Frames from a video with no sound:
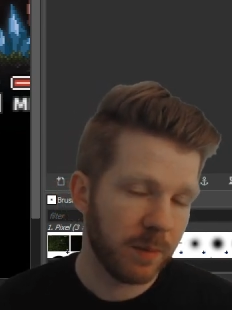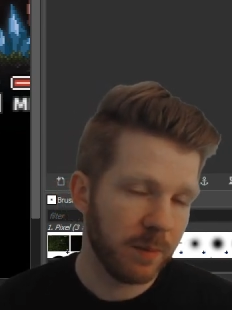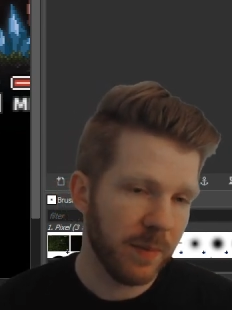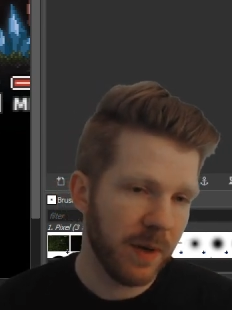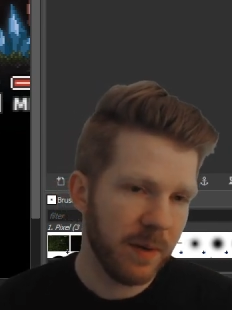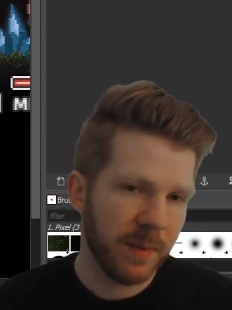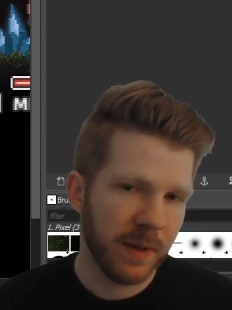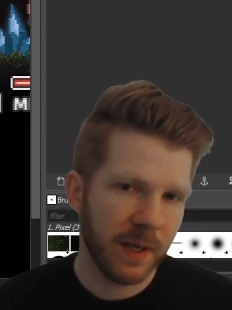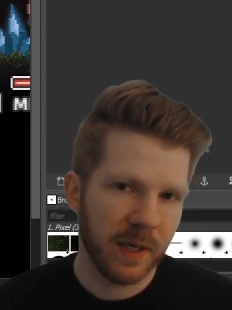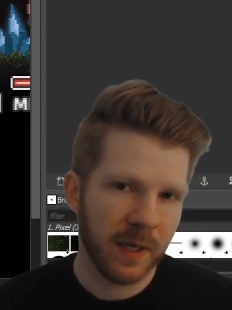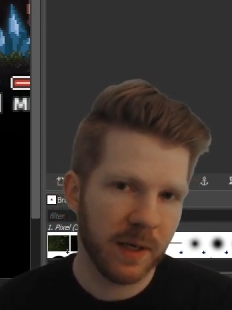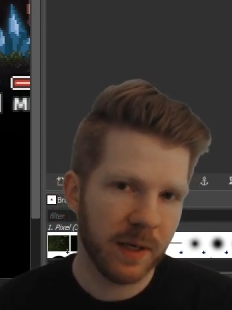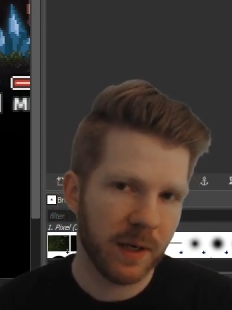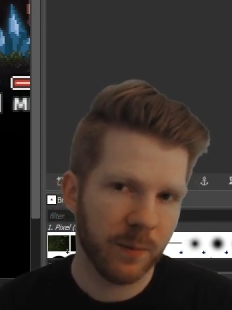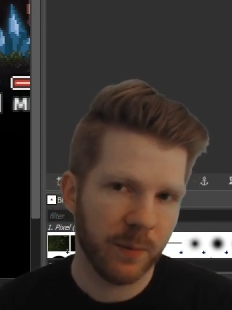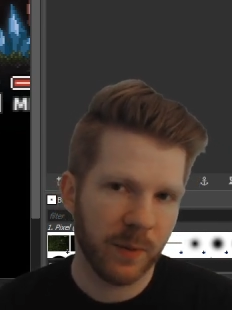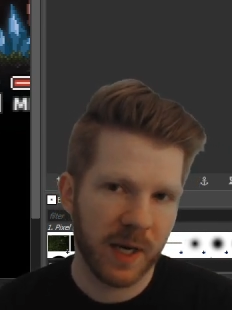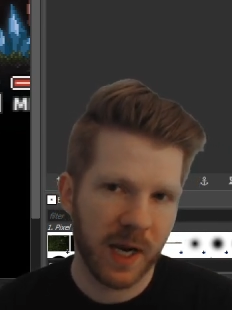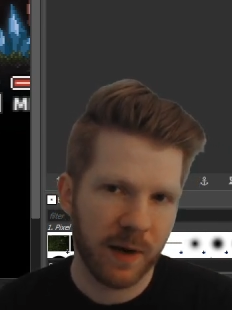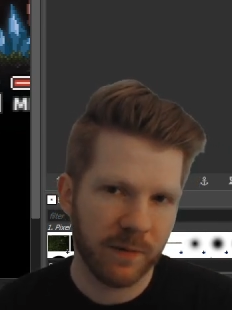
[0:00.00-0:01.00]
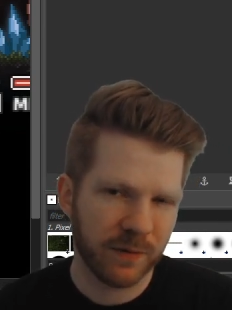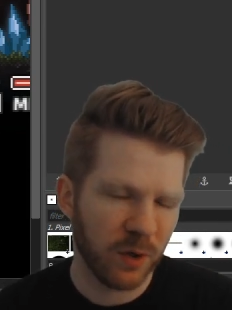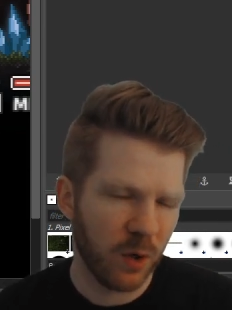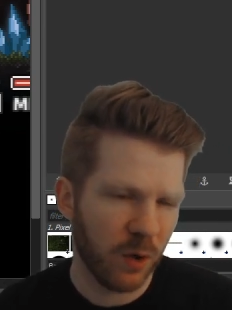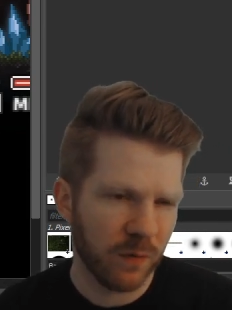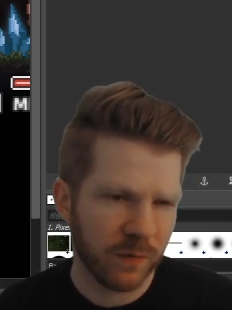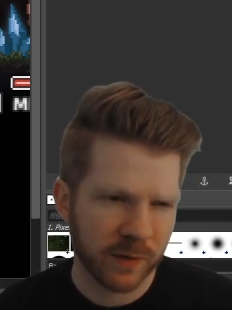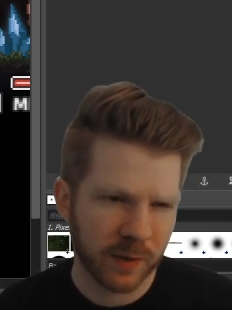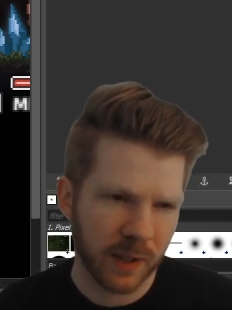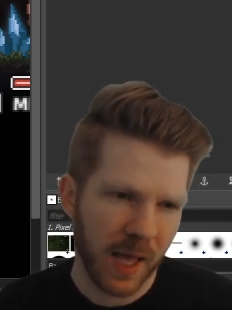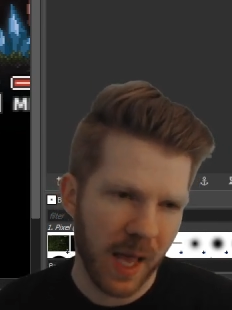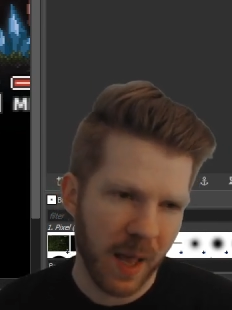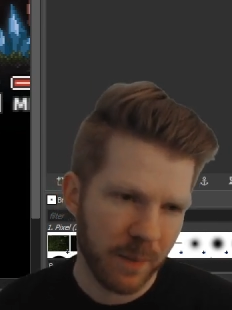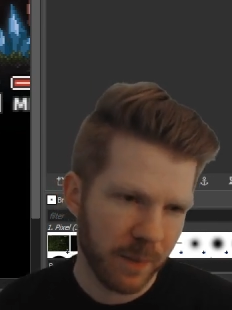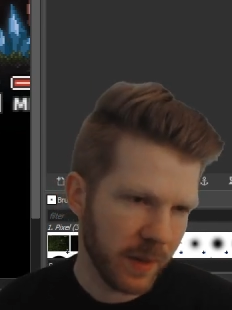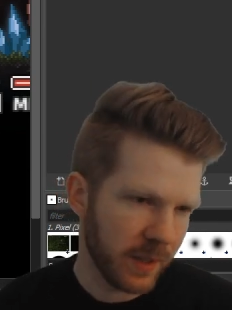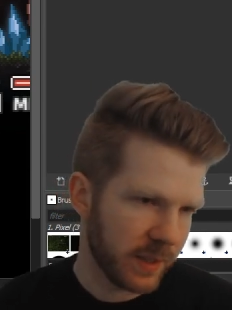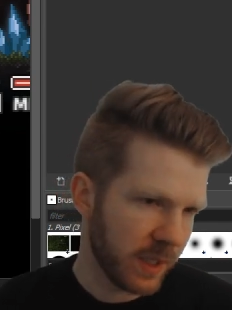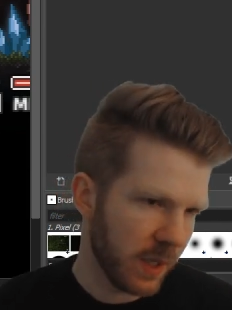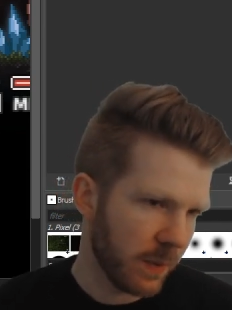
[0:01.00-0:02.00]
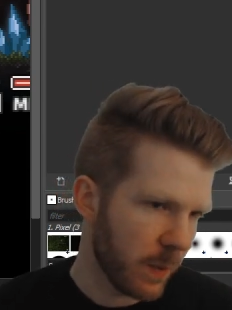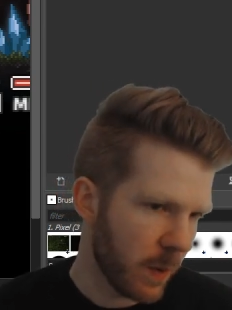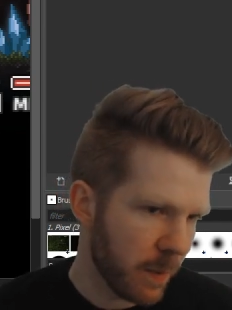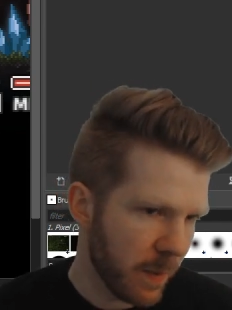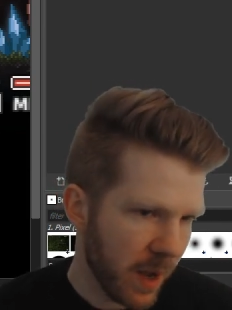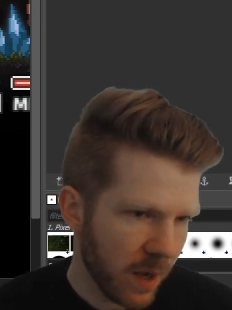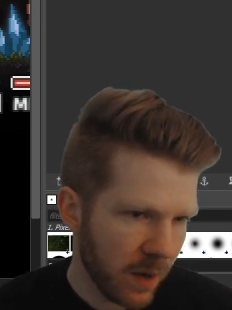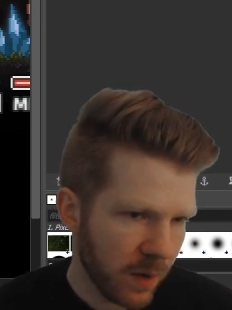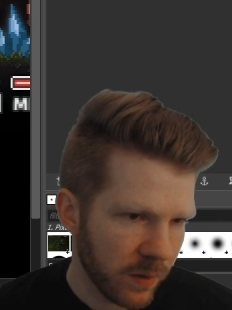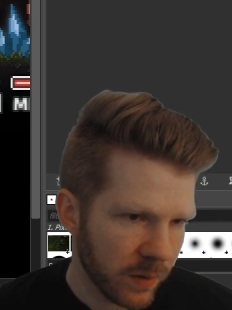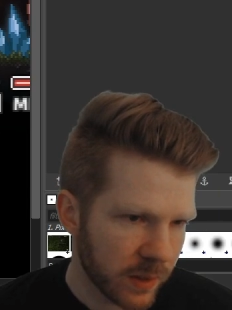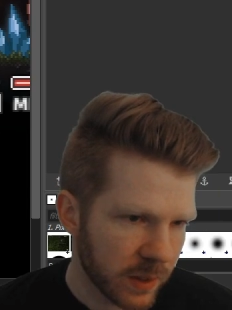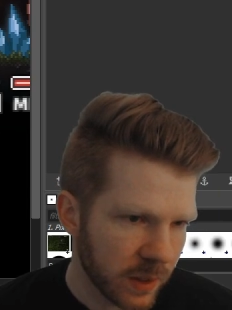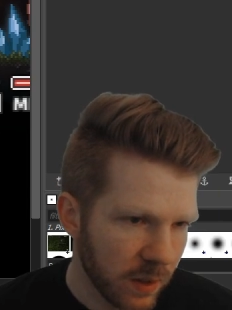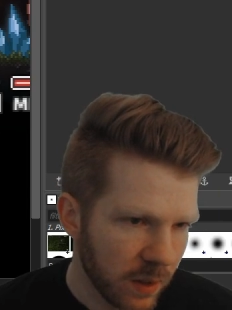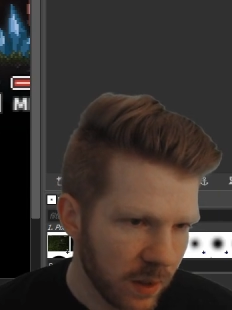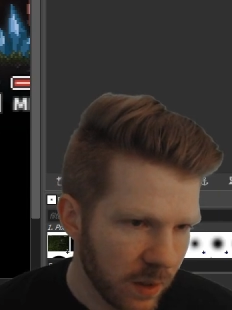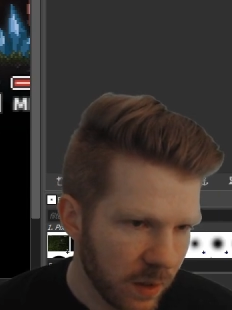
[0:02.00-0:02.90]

Maybe we have to overlap it some amount.